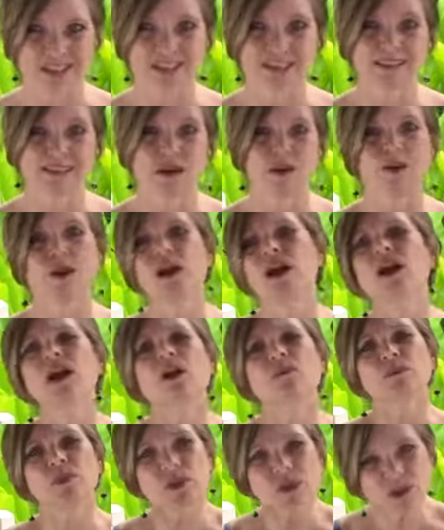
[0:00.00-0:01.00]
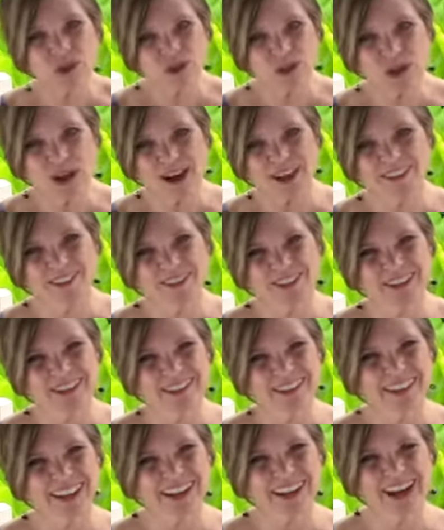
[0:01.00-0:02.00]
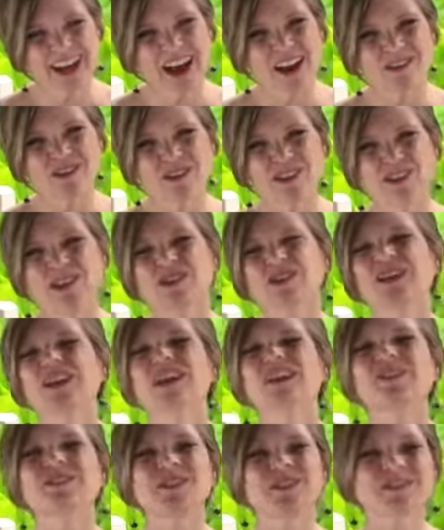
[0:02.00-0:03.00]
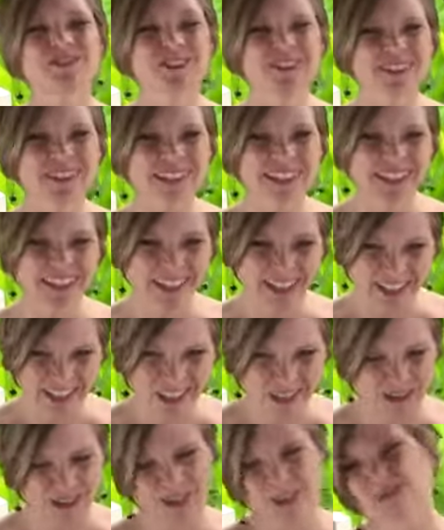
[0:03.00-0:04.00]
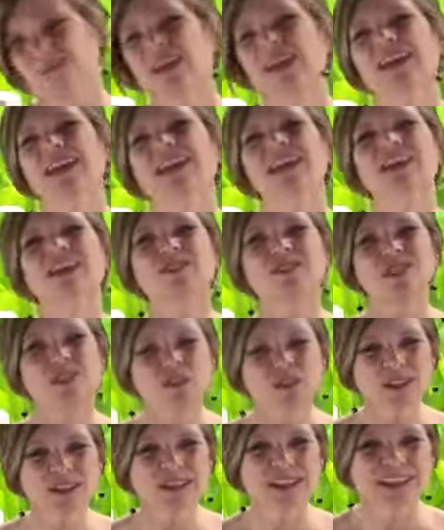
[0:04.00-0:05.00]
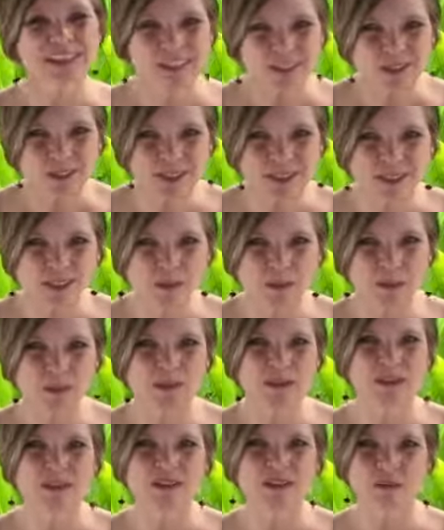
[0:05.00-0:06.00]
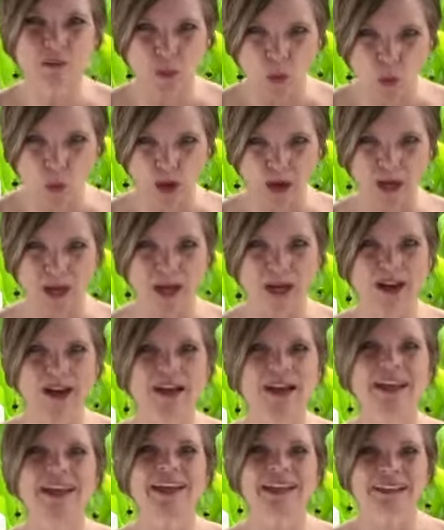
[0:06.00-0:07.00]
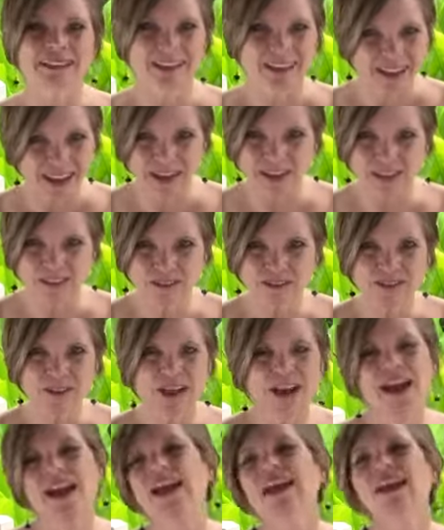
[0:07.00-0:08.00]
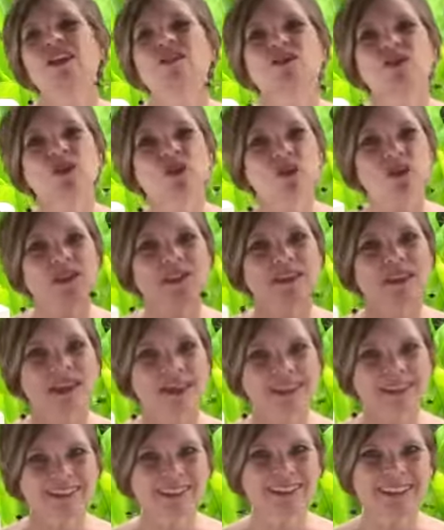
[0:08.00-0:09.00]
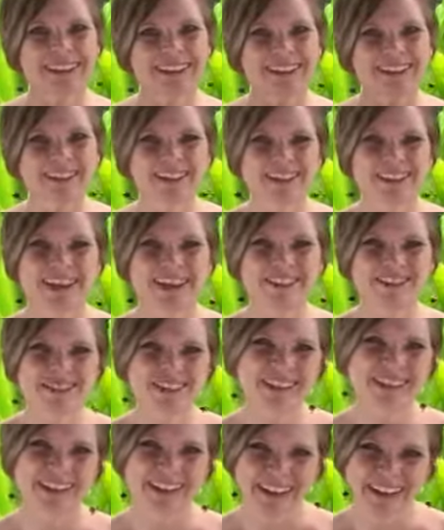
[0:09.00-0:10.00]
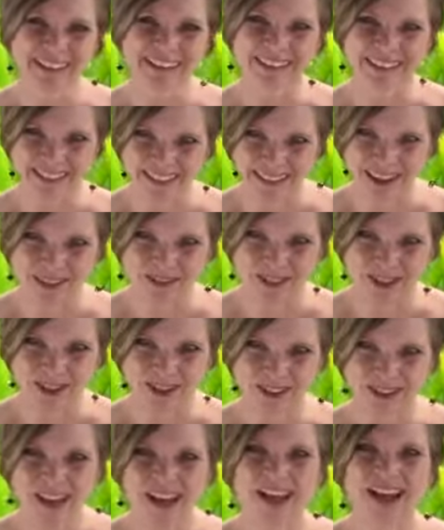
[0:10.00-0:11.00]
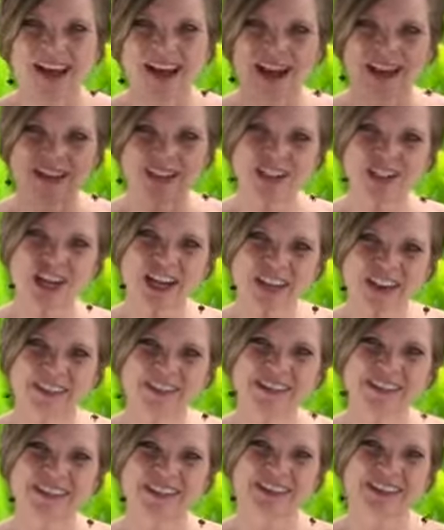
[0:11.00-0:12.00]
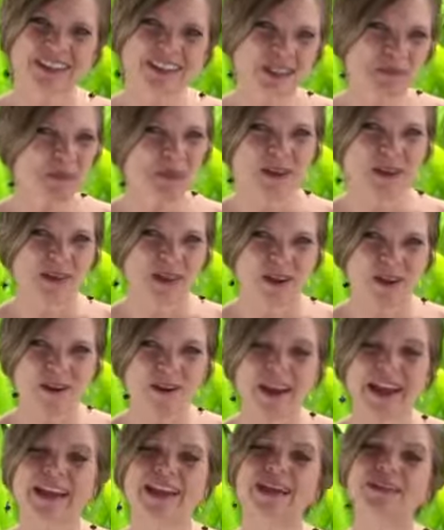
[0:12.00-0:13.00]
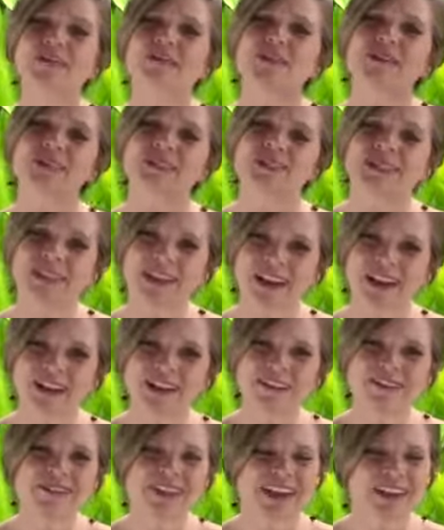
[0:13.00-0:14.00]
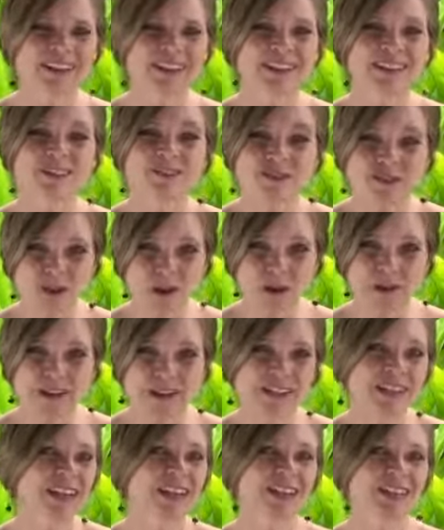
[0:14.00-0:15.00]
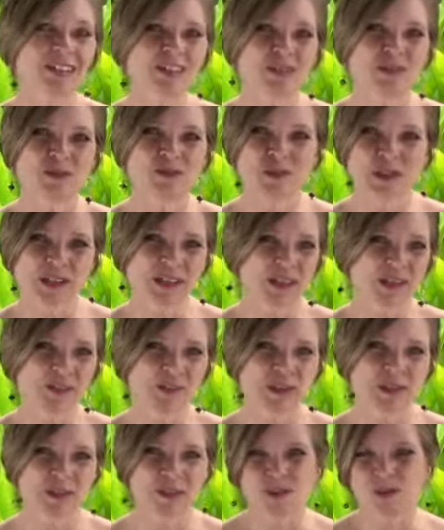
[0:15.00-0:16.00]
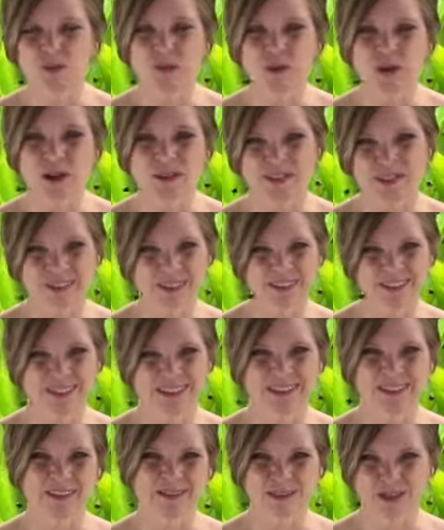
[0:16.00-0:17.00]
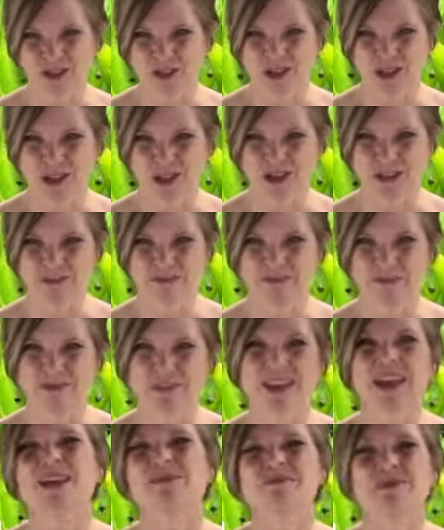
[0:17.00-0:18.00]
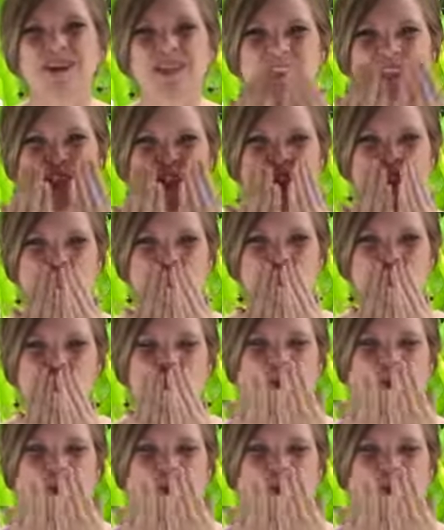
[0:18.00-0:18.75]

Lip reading: So beautiful offerings that I have for you if you feel a connection with me, if you would like to experience more in life, if you would like to take your life to the next level, check out the links below, and I would love and look forward to working with you more closely in the future. Much love.